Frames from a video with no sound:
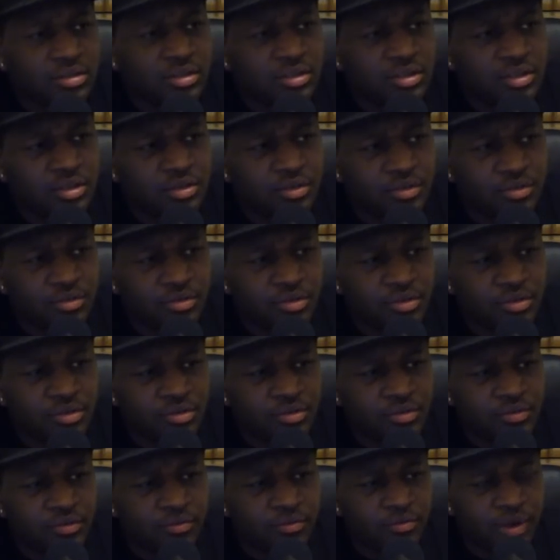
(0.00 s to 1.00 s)
yo, you the
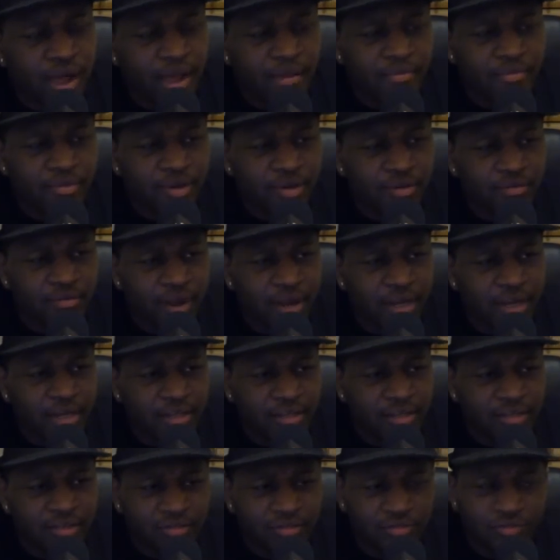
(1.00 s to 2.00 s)
dude from Rap Grid, right?
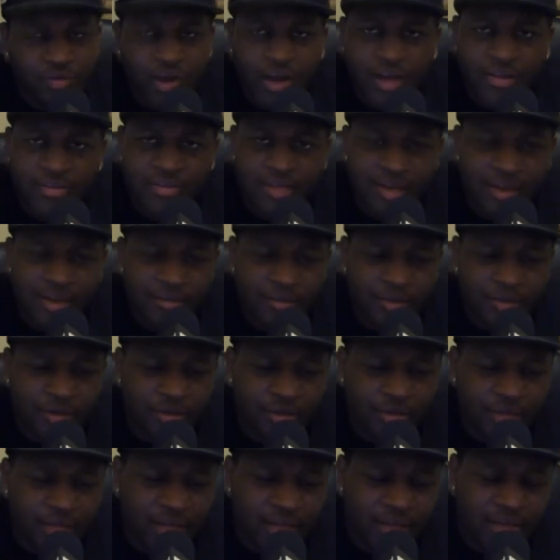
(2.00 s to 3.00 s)
And the grind time and
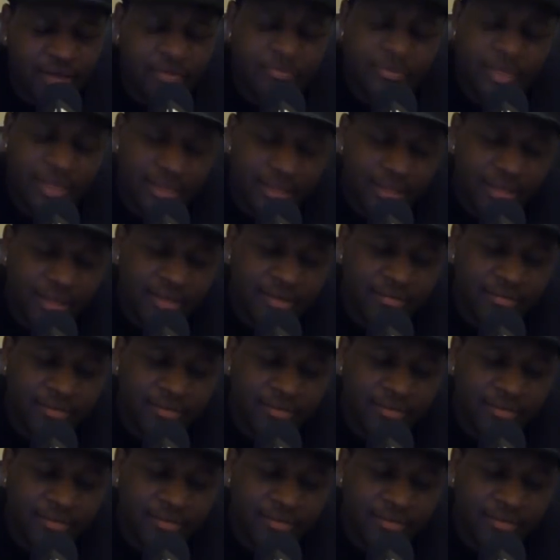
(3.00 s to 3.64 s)
all that." And I'm like, "Yeah,